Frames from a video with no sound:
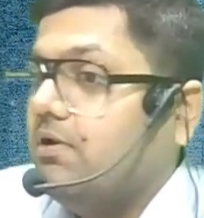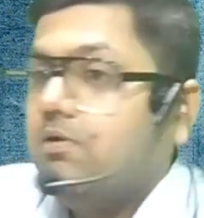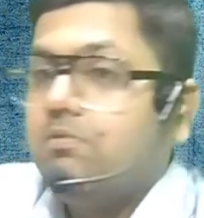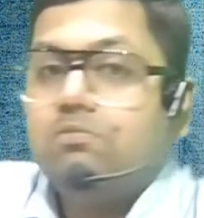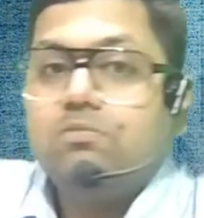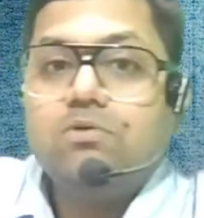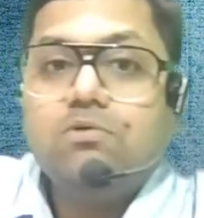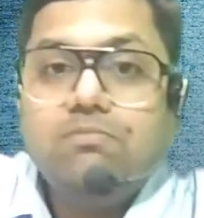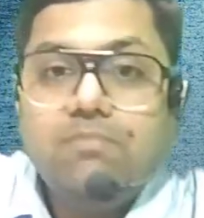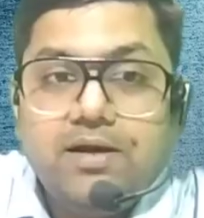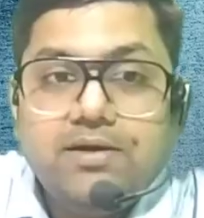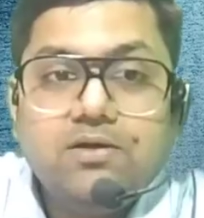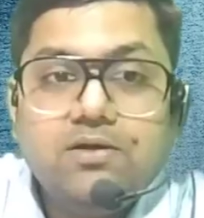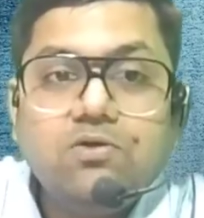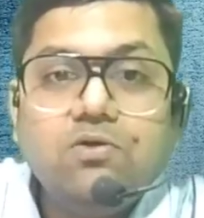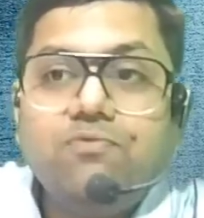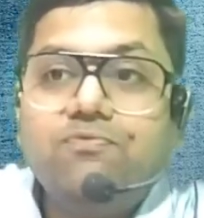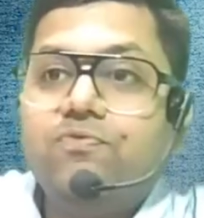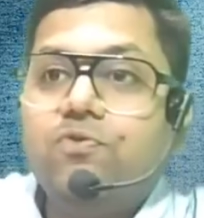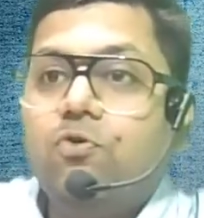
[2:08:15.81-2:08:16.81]
Bro, matter
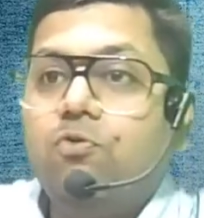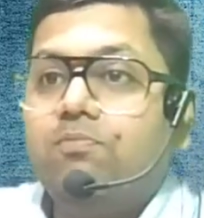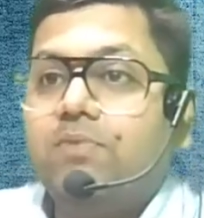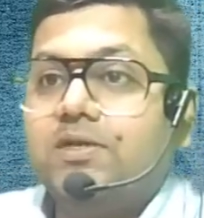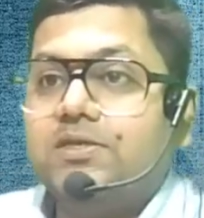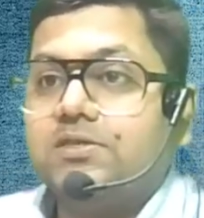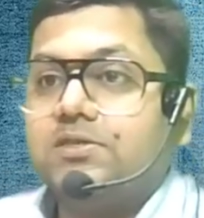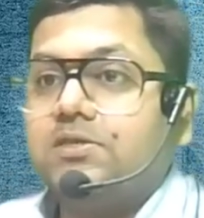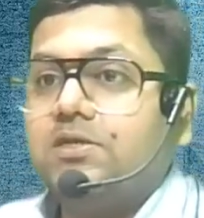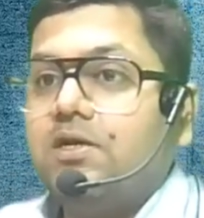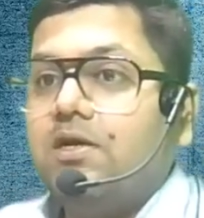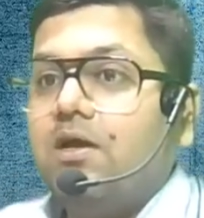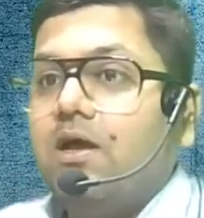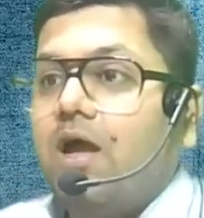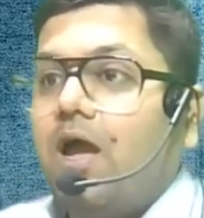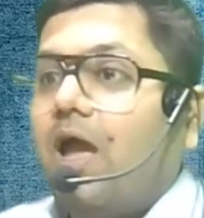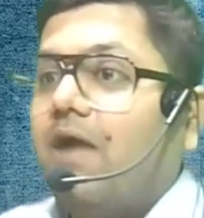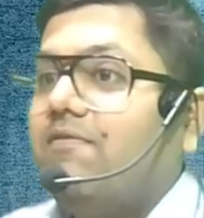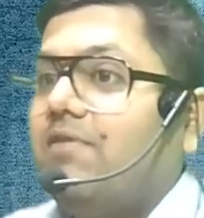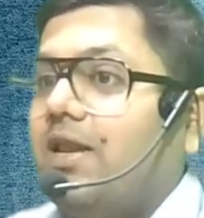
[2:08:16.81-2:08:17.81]
of few months,
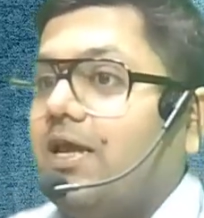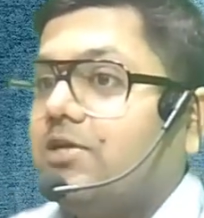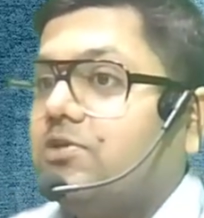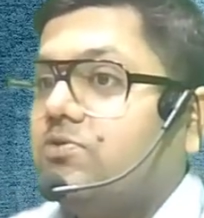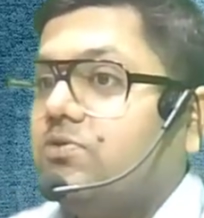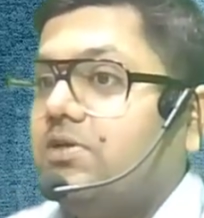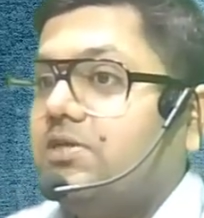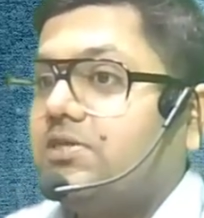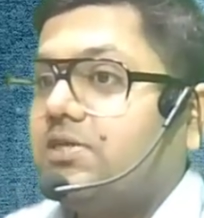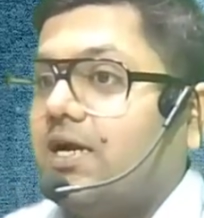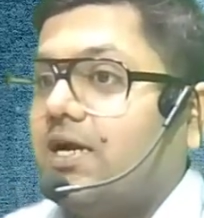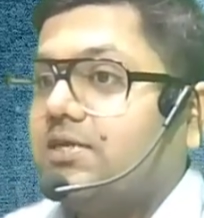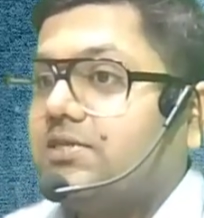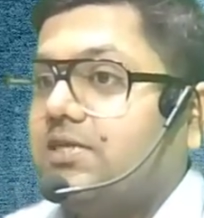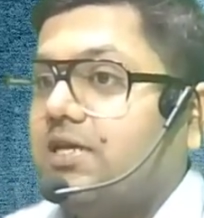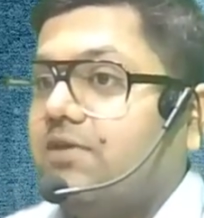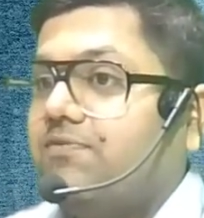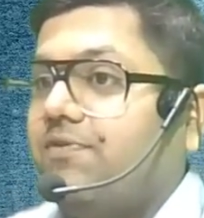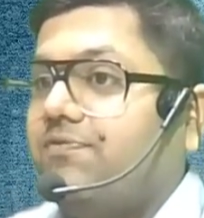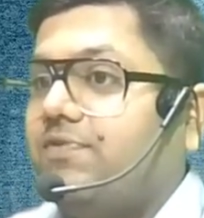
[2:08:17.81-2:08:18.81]
I will actually start
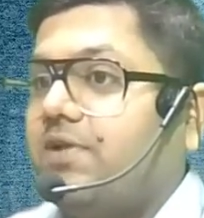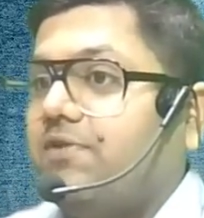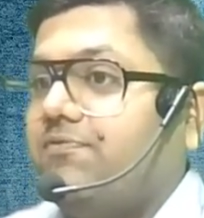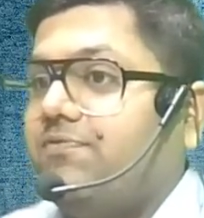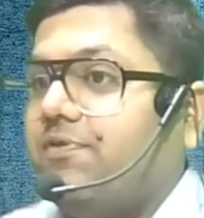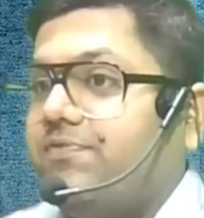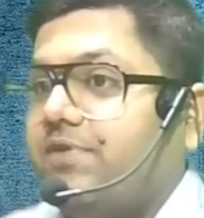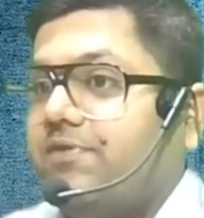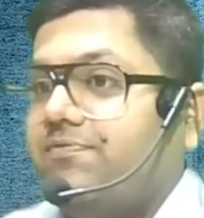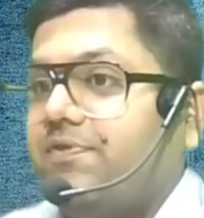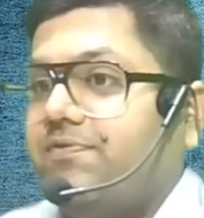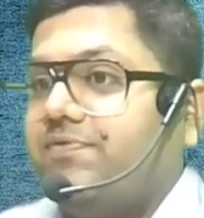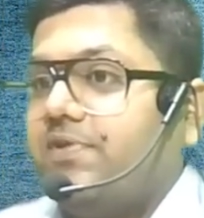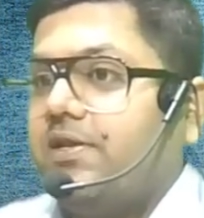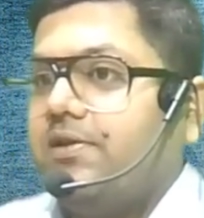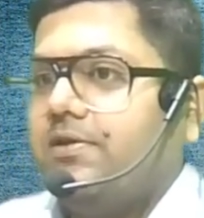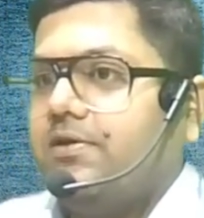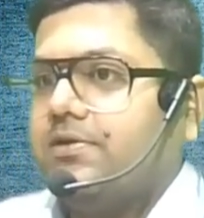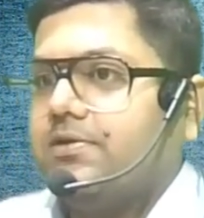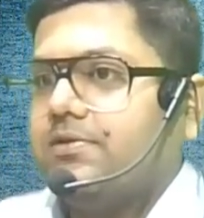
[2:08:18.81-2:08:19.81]
saying 15, 15, 15
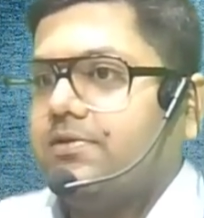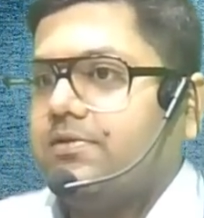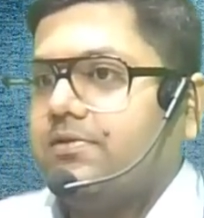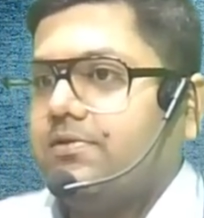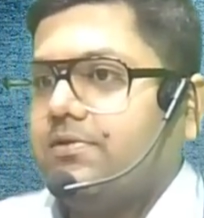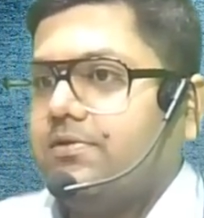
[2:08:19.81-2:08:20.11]
years.